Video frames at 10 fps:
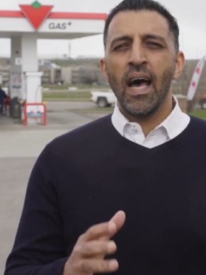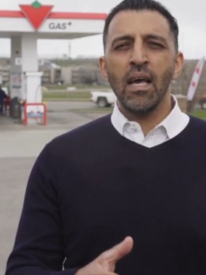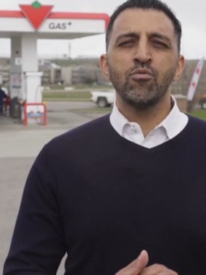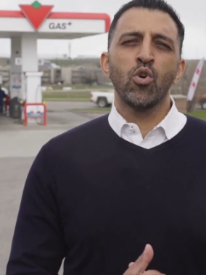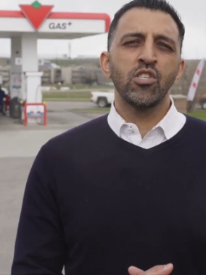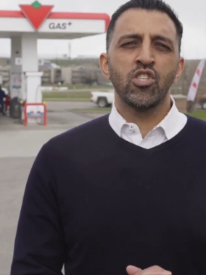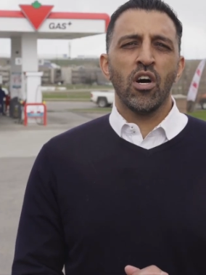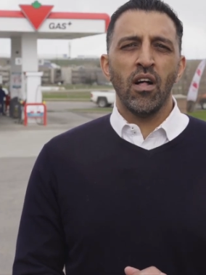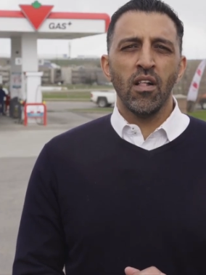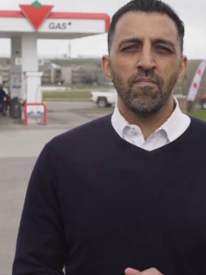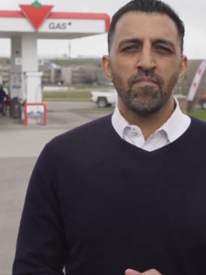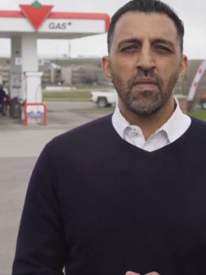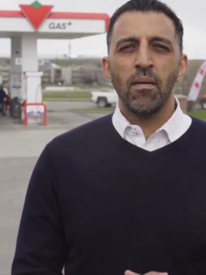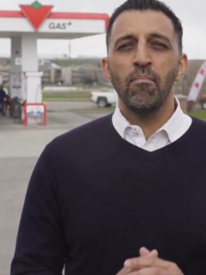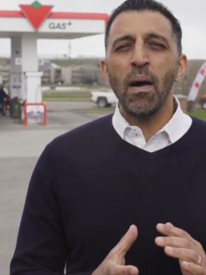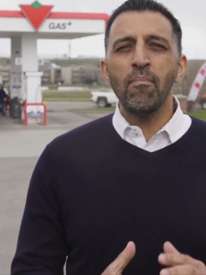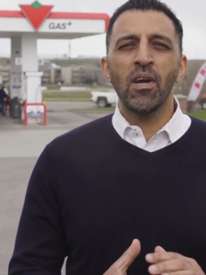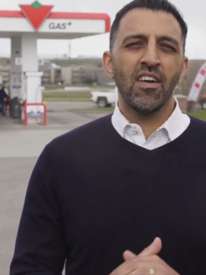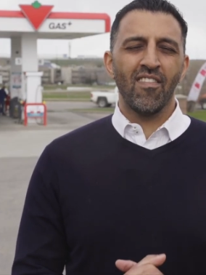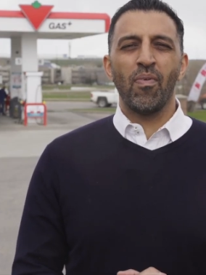I am George Chahal.
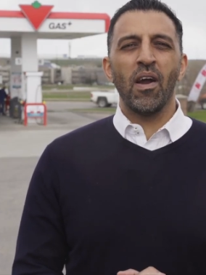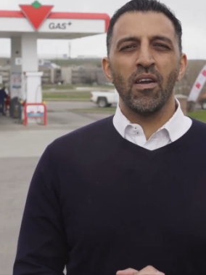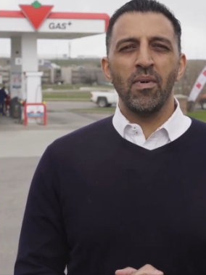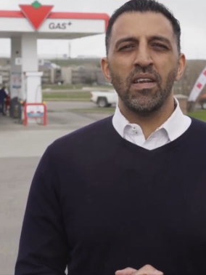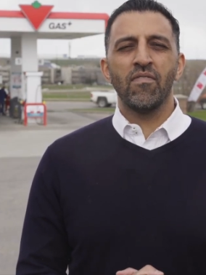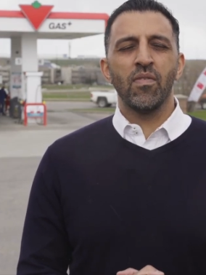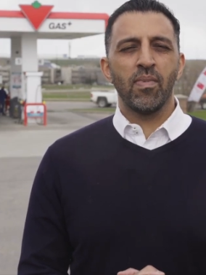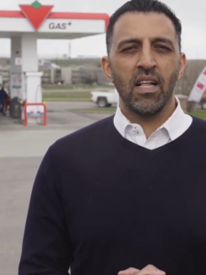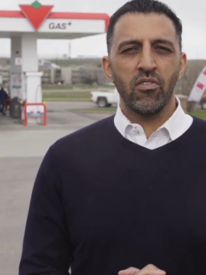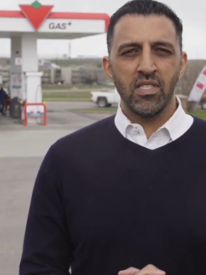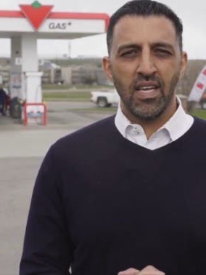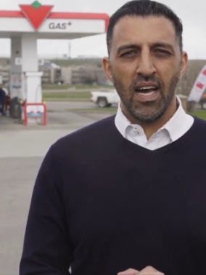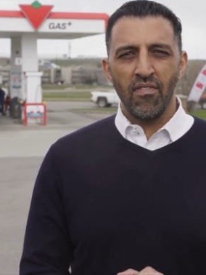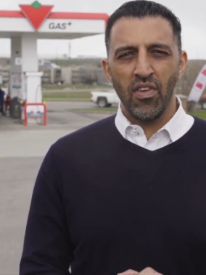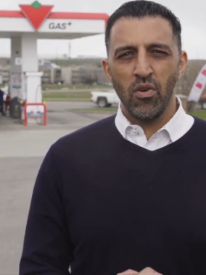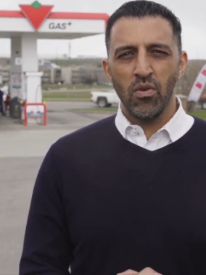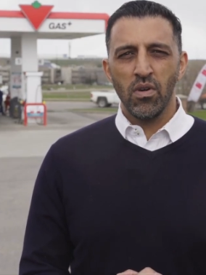Member of Parliament from Calgary Skyview.